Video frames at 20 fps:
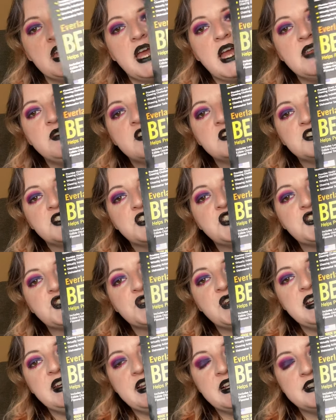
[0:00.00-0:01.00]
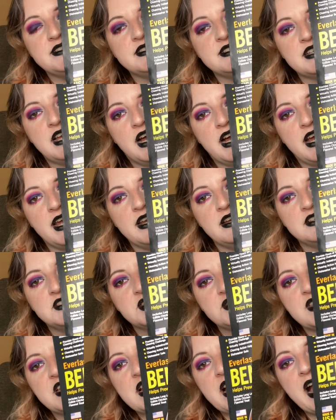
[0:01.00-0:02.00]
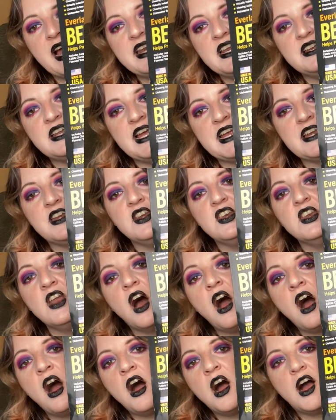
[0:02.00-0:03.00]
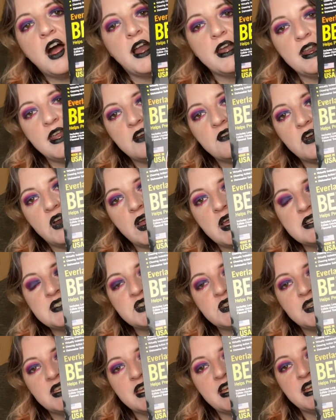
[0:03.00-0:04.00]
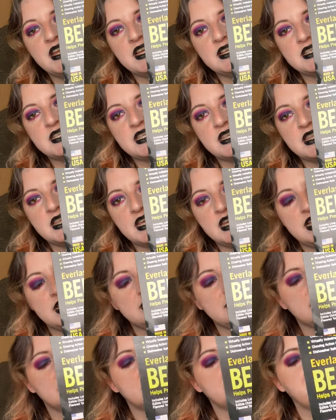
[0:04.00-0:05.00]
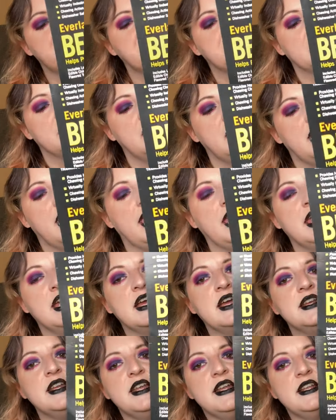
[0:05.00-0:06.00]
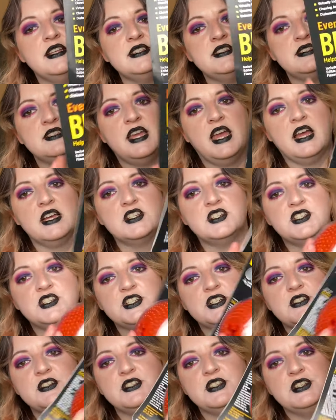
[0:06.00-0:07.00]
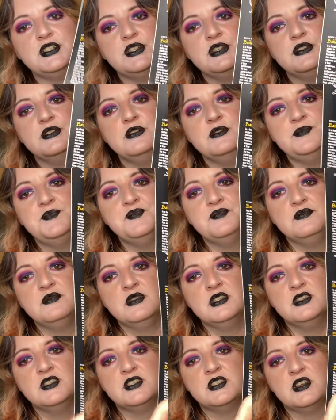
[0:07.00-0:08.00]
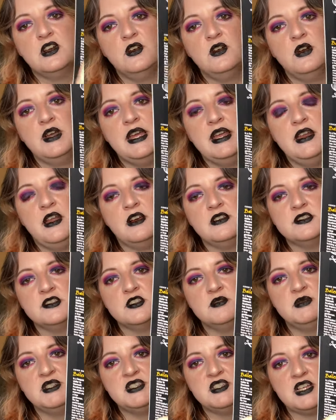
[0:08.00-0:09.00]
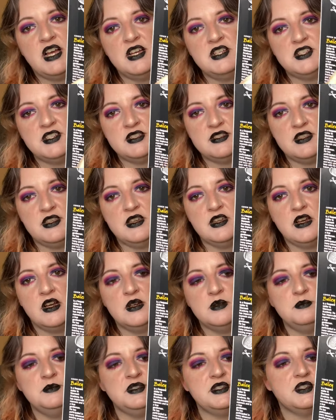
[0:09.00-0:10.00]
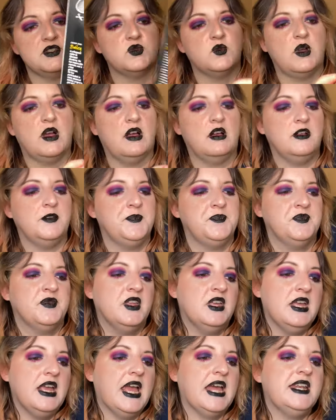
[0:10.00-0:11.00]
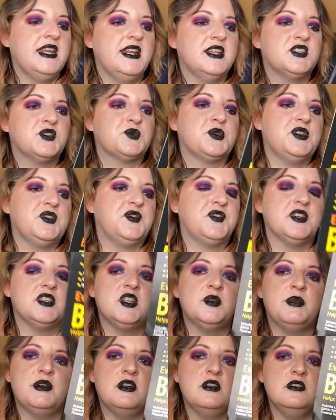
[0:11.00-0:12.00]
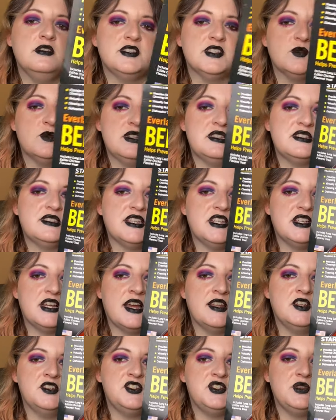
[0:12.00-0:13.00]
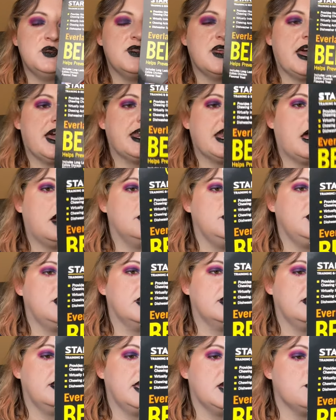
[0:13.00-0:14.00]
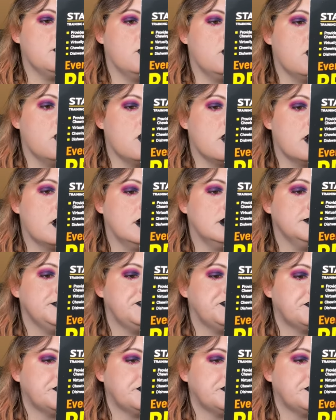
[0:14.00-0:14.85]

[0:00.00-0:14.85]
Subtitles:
and there's a treat inside. So they kind of like gnaw on it, right? So they can get to this. And it is textured too, so it also massages the gums as well. And it is refillable, so once they kind of chew that out, you can get more.